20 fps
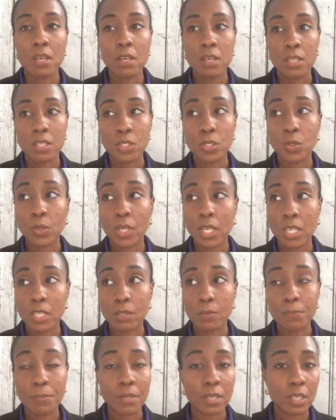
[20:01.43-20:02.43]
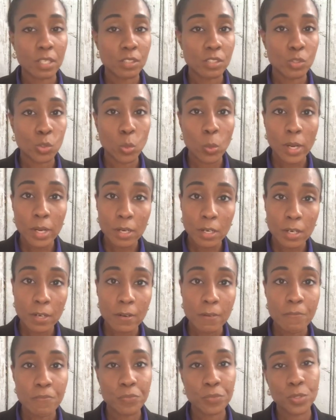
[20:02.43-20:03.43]
You can pick Twitter,
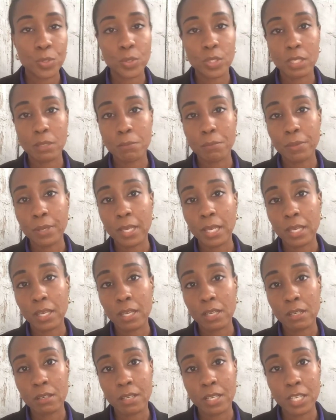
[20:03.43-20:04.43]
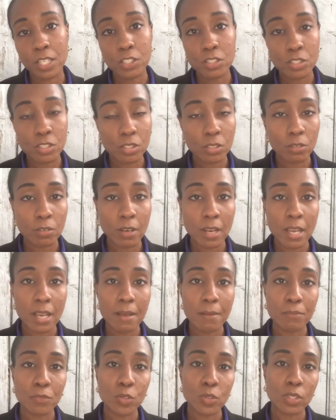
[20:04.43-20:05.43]
you can pick
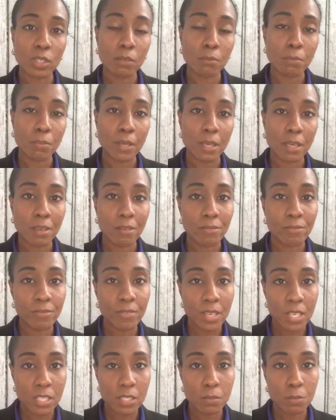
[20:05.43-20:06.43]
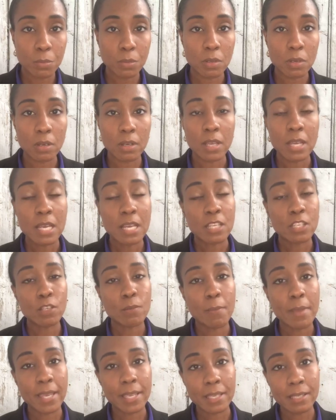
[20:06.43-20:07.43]
Instagram, you can pick Facebook. You
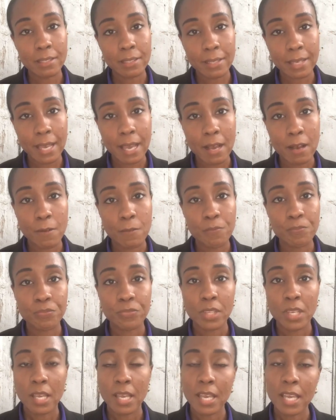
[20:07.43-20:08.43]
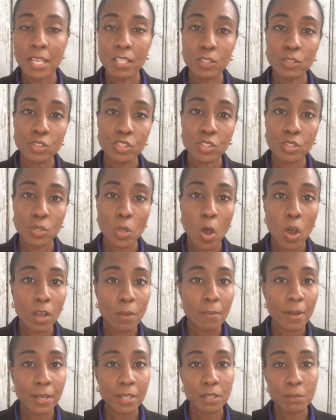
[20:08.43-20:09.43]
make an account and you just talk
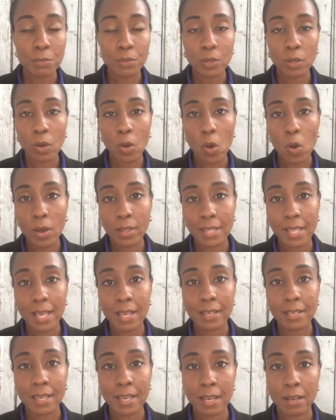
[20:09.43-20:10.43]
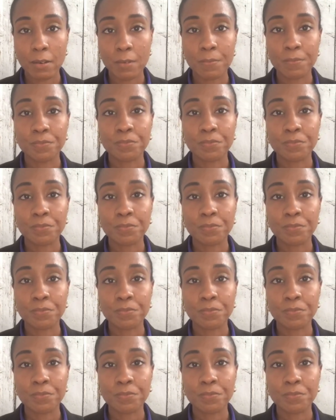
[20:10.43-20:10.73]
about your book on that account,